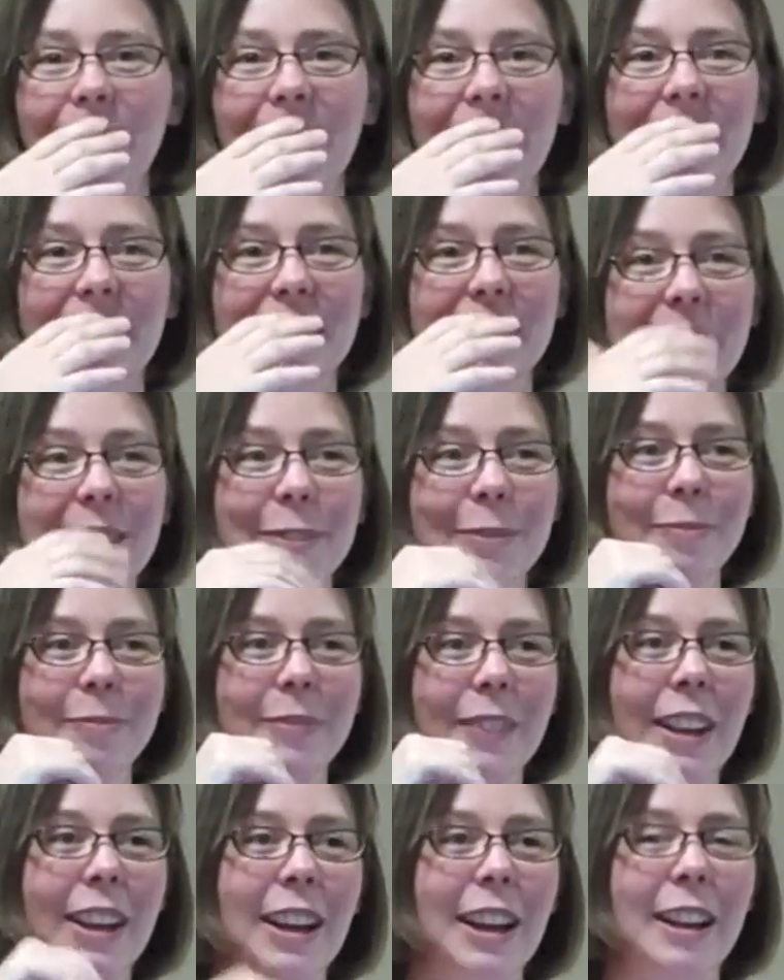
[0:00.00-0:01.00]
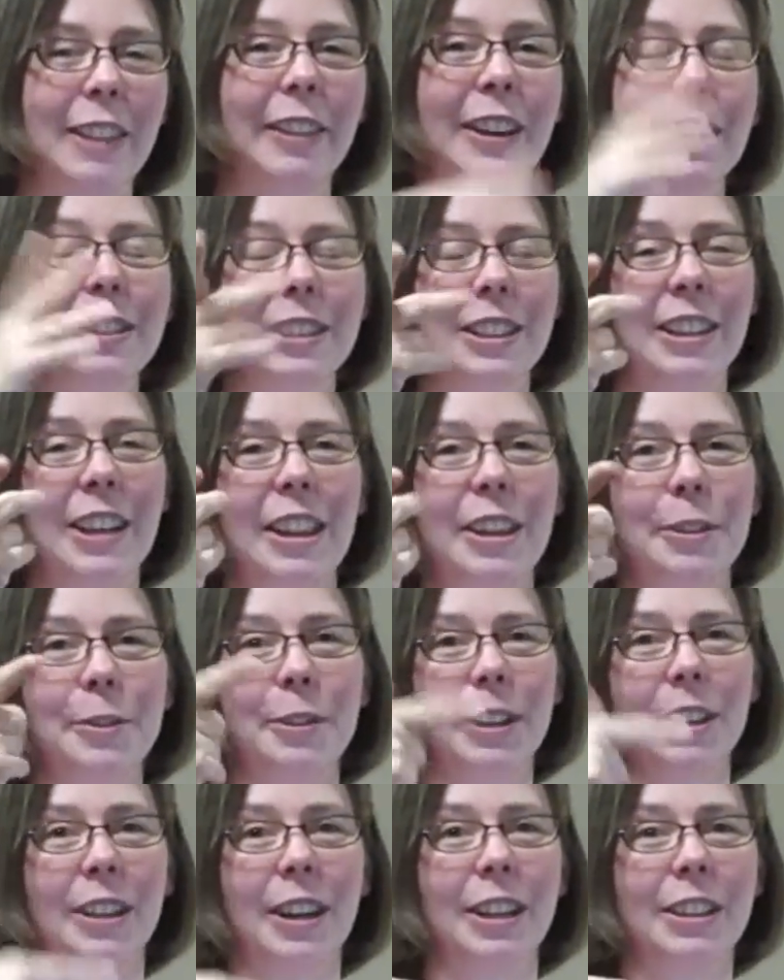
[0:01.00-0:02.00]
it is. There's another
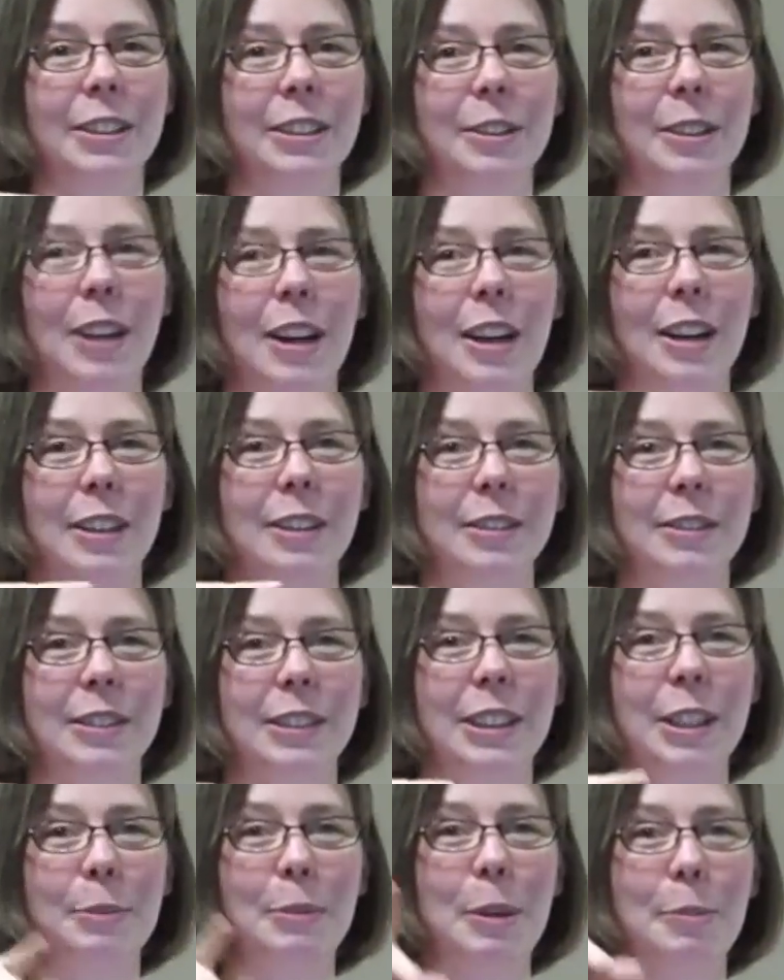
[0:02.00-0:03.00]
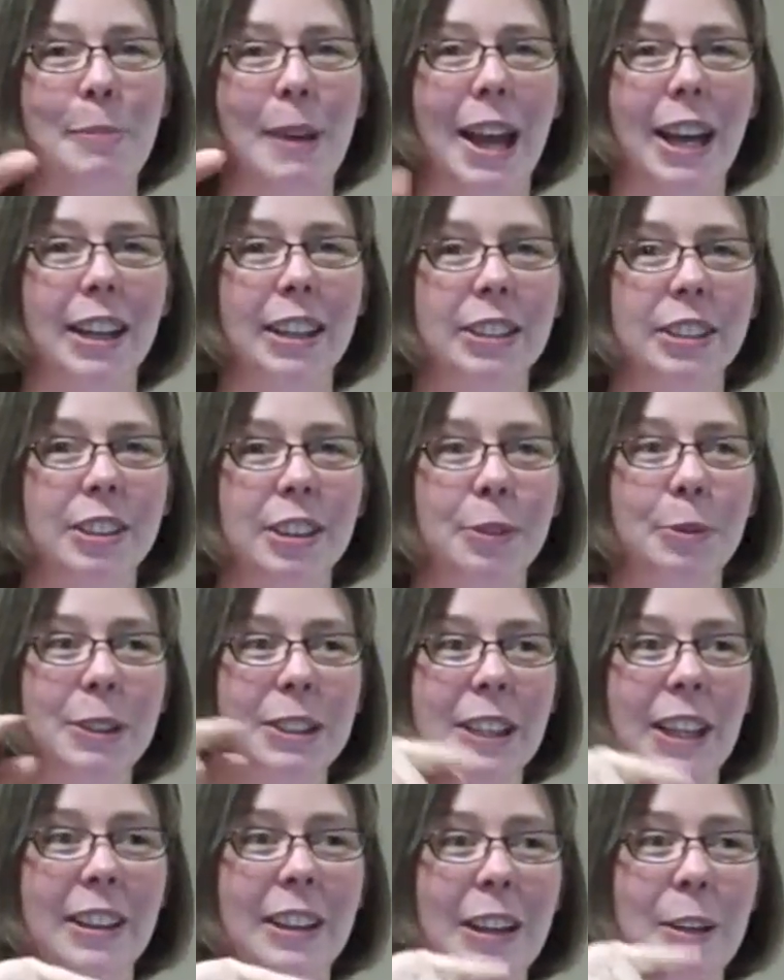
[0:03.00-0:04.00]
one called uh, DB Manager,
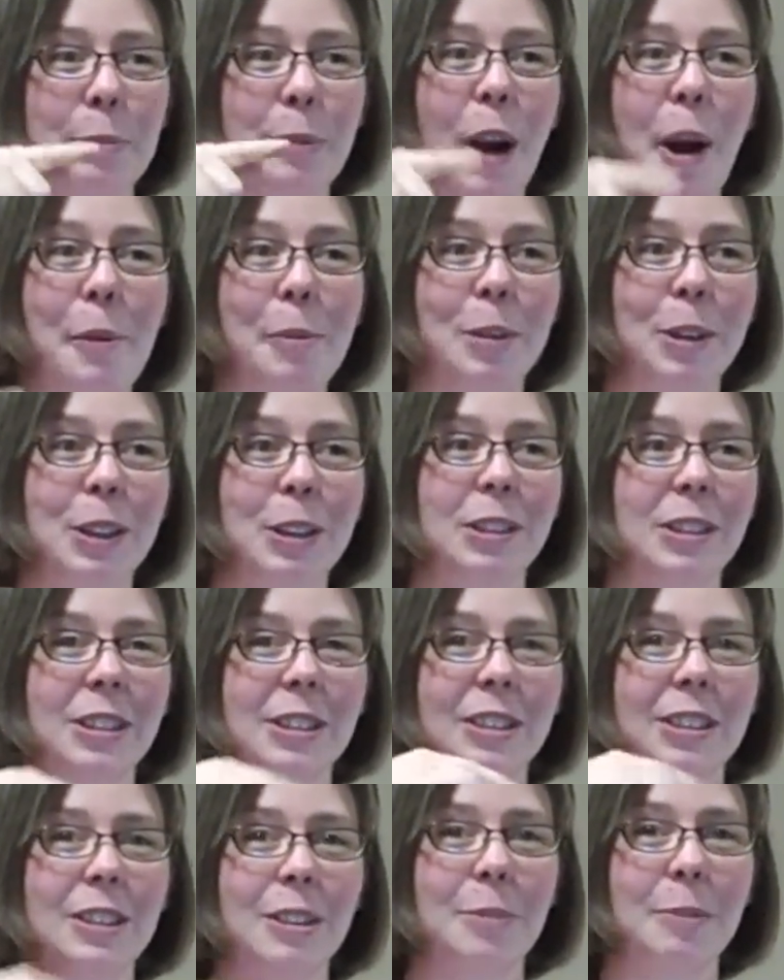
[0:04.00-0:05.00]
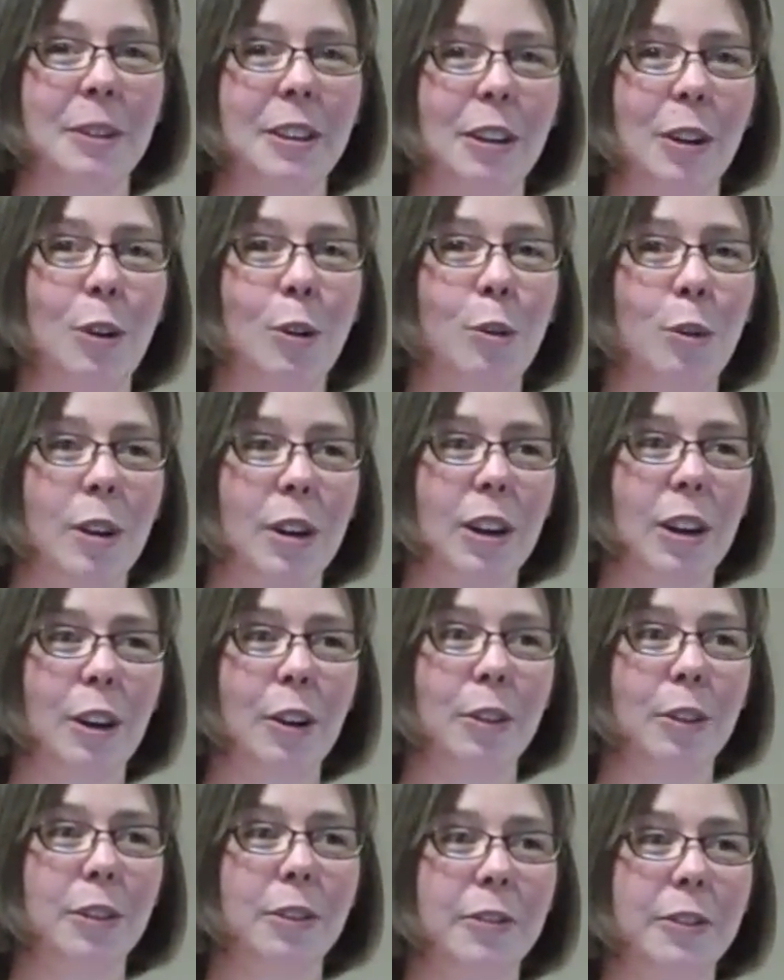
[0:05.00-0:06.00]
which I think probably uses some of the core
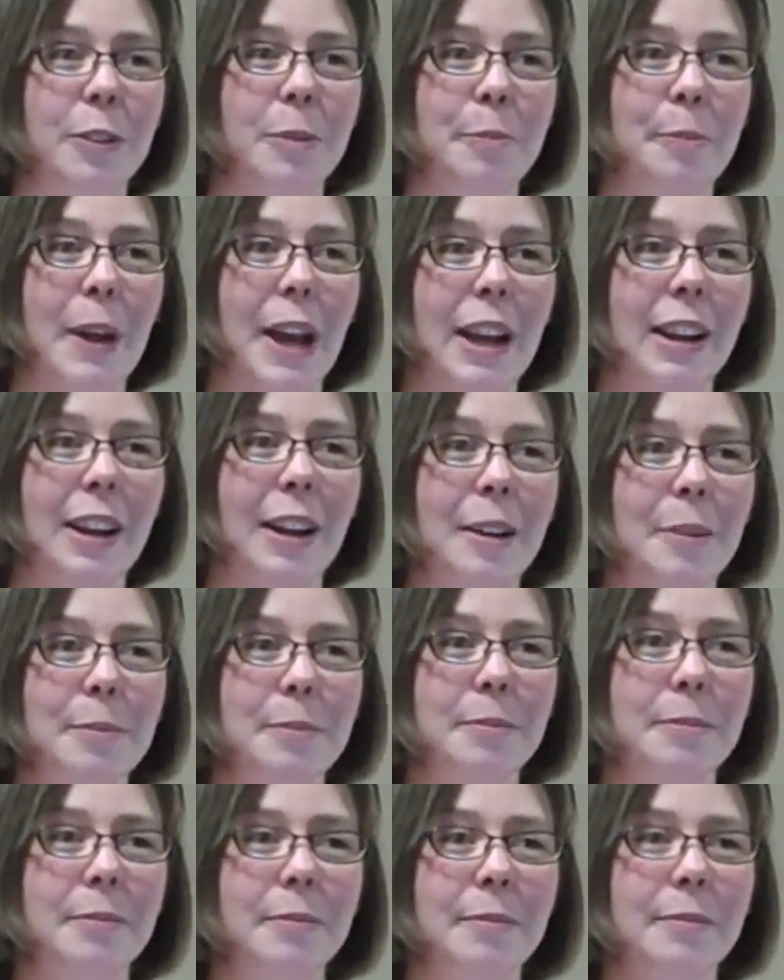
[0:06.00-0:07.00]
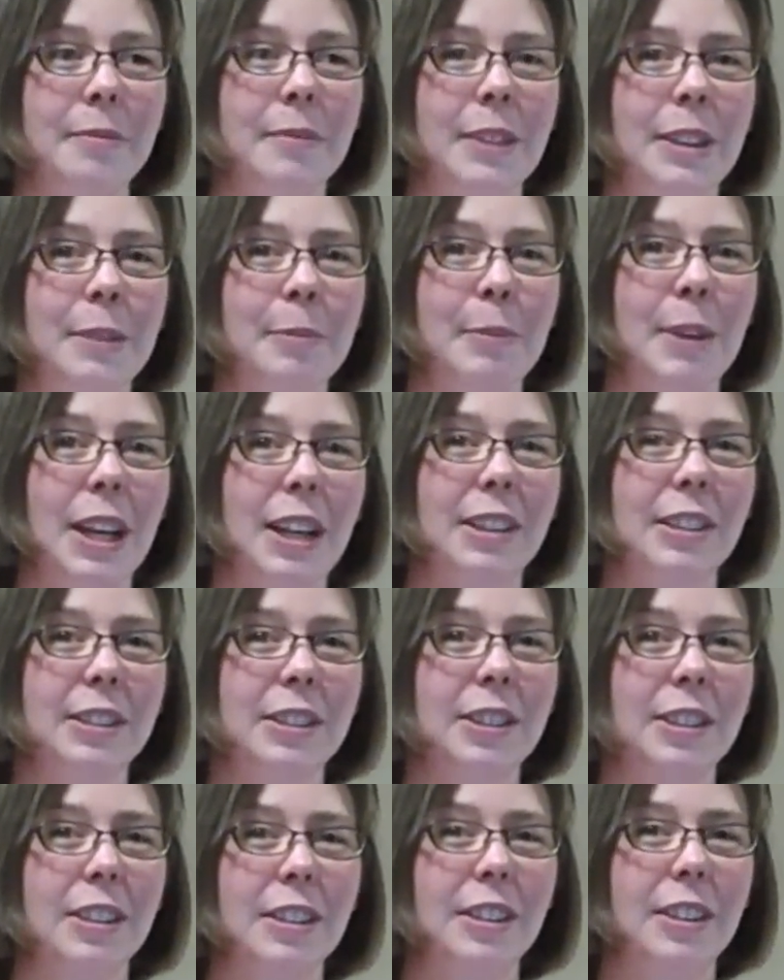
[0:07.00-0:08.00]
code from Backup
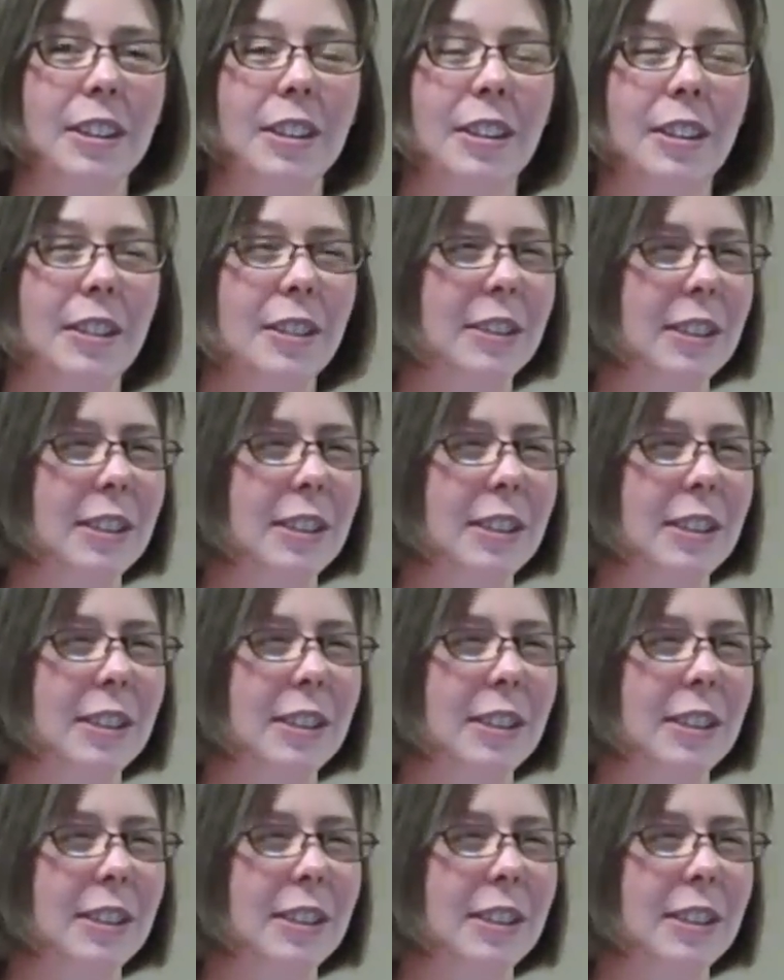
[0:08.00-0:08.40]
Manager or